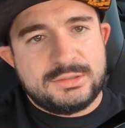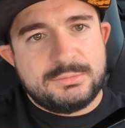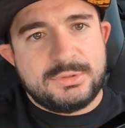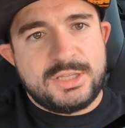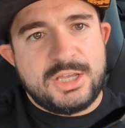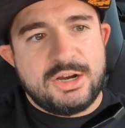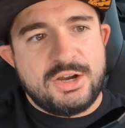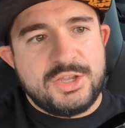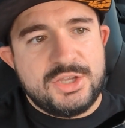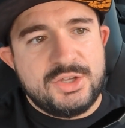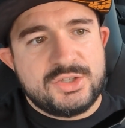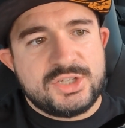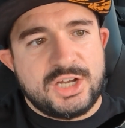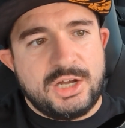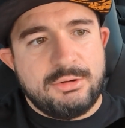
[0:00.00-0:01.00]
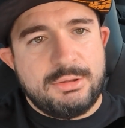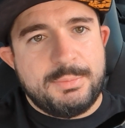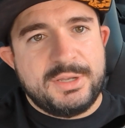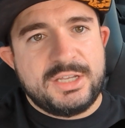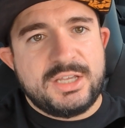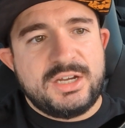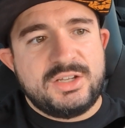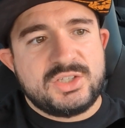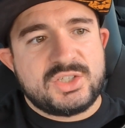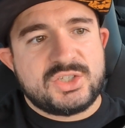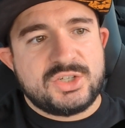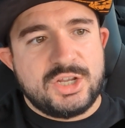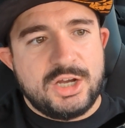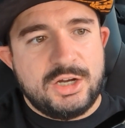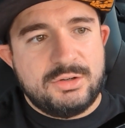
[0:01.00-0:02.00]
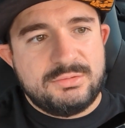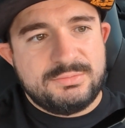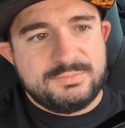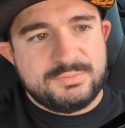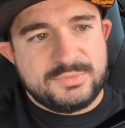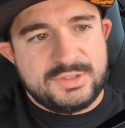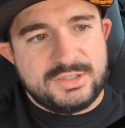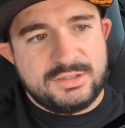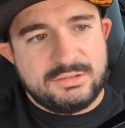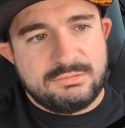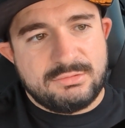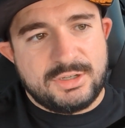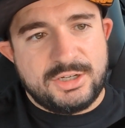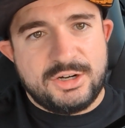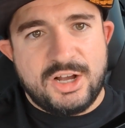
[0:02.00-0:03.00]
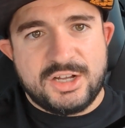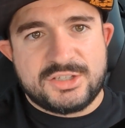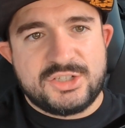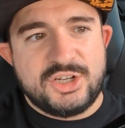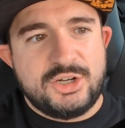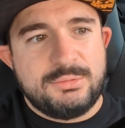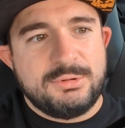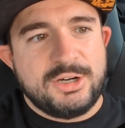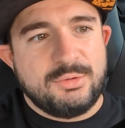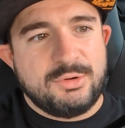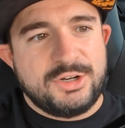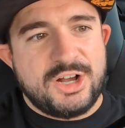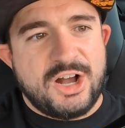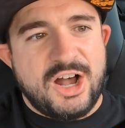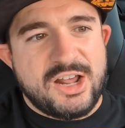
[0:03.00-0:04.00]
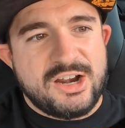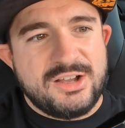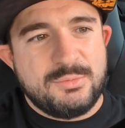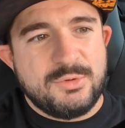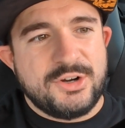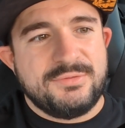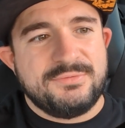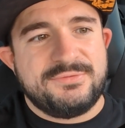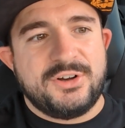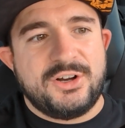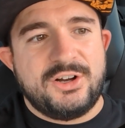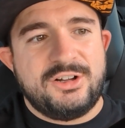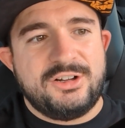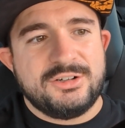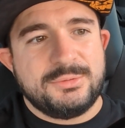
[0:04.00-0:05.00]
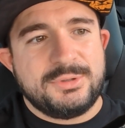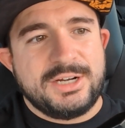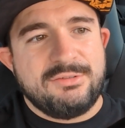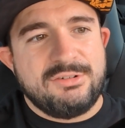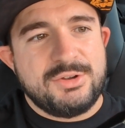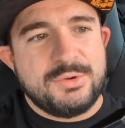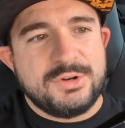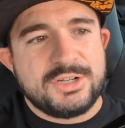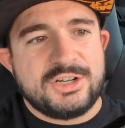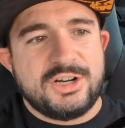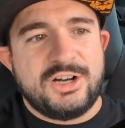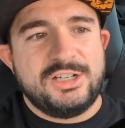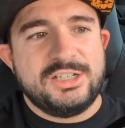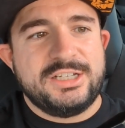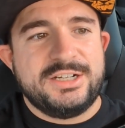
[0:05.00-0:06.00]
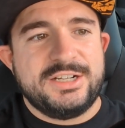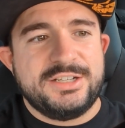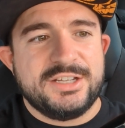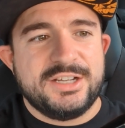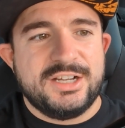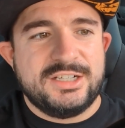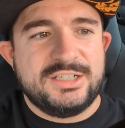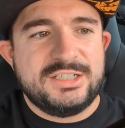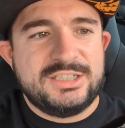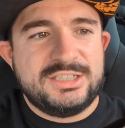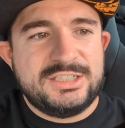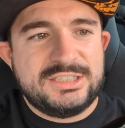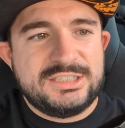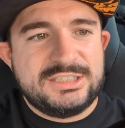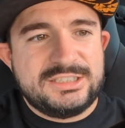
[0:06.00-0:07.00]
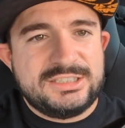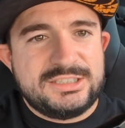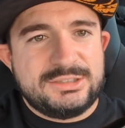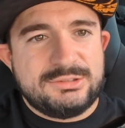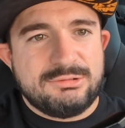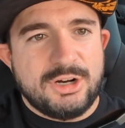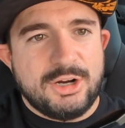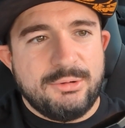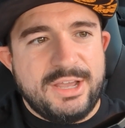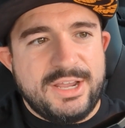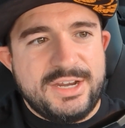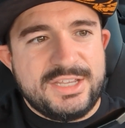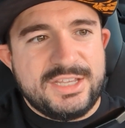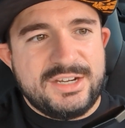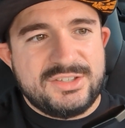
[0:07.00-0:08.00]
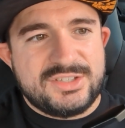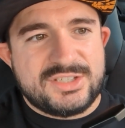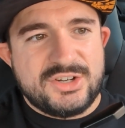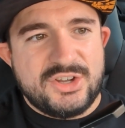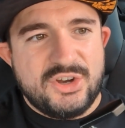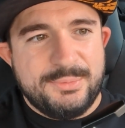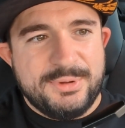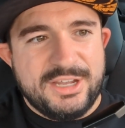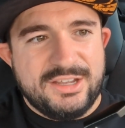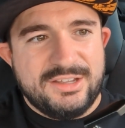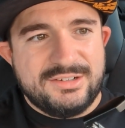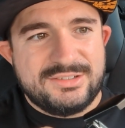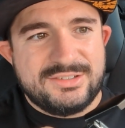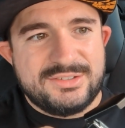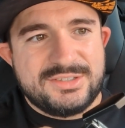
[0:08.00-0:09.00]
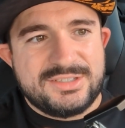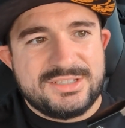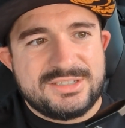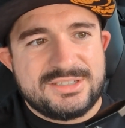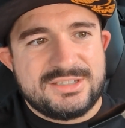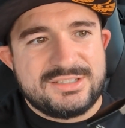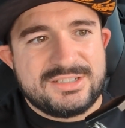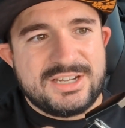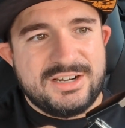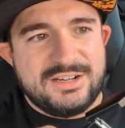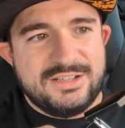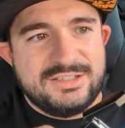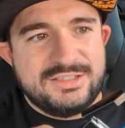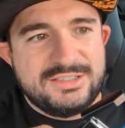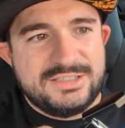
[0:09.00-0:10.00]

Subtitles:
here in Utah we've been getting snow. We're in October, we're in autumn, we're in fall, or whatever you want to call it, and we're already getting snow, man. It's just kind of